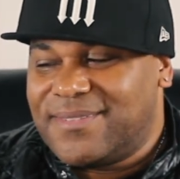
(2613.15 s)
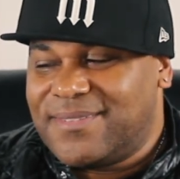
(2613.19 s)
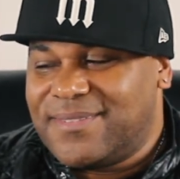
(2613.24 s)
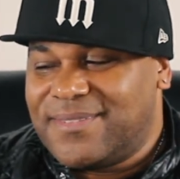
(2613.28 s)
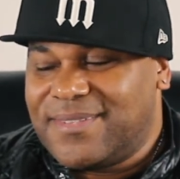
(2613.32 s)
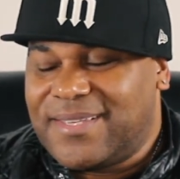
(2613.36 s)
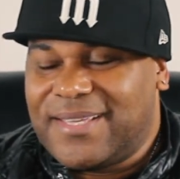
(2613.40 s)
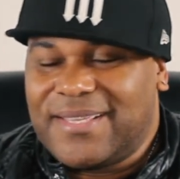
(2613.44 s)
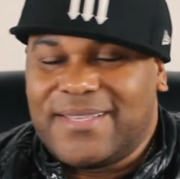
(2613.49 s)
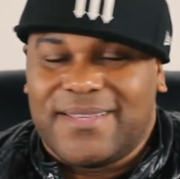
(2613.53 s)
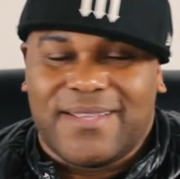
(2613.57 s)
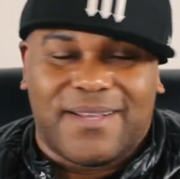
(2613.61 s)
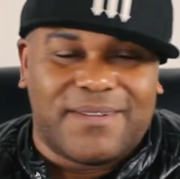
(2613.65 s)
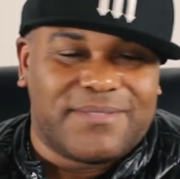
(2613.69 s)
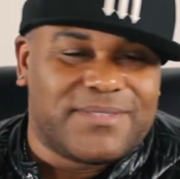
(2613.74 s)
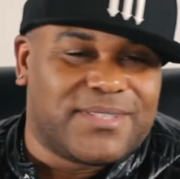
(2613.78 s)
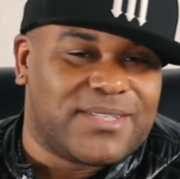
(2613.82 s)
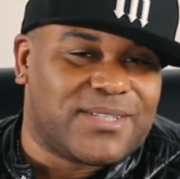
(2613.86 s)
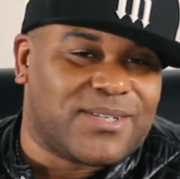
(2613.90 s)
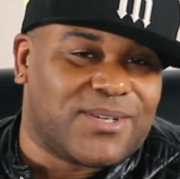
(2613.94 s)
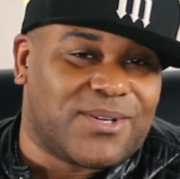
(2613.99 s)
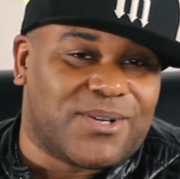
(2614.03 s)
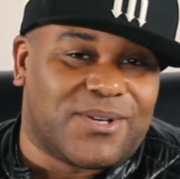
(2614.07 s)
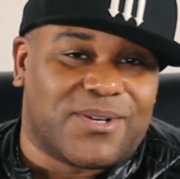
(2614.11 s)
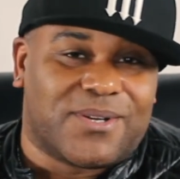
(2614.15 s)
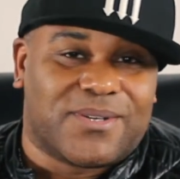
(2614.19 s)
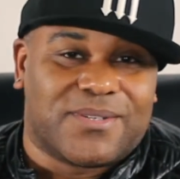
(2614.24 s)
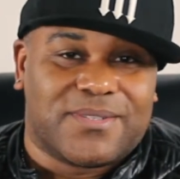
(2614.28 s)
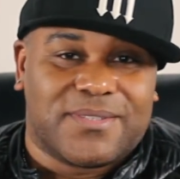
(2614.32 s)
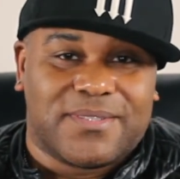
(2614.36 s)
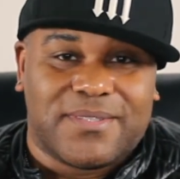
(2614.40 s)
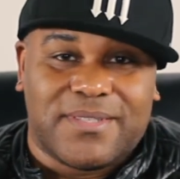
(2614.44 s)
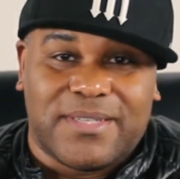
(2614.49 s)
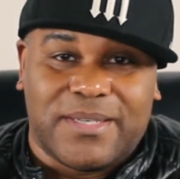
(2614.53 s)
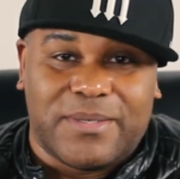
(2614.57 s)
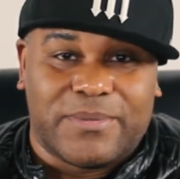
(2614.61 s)
He loved it all.
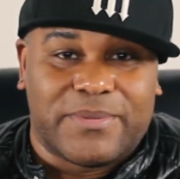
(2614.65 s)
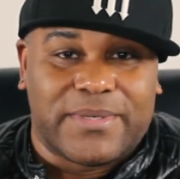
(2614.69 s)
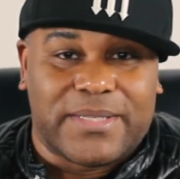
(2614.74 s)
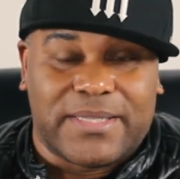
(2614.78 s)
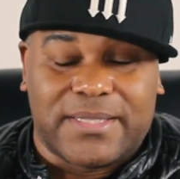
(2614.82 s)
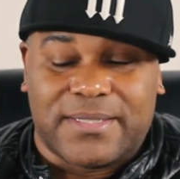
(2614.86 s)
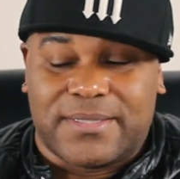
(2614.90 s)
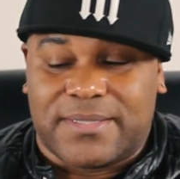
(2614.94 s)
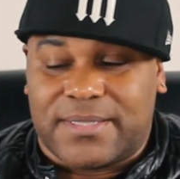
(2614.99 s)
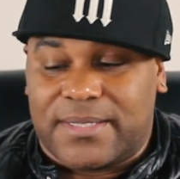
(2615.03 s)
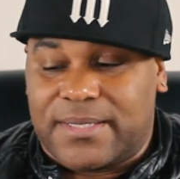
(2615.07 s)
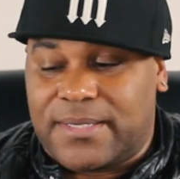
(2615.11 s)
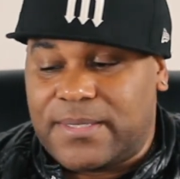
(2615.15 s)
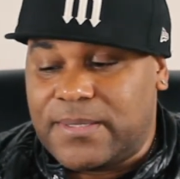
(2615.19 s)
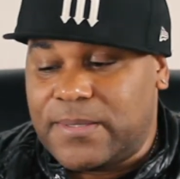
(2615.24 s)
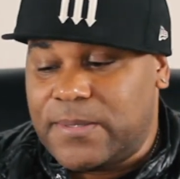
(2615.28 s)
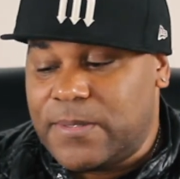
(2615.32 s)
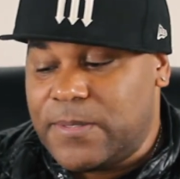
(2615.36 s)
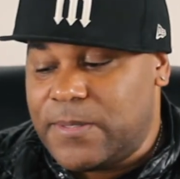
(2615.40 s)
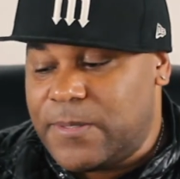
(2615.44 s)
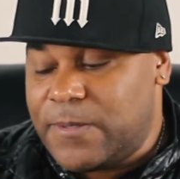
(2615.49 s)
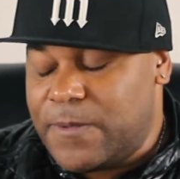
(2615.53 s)
He really did.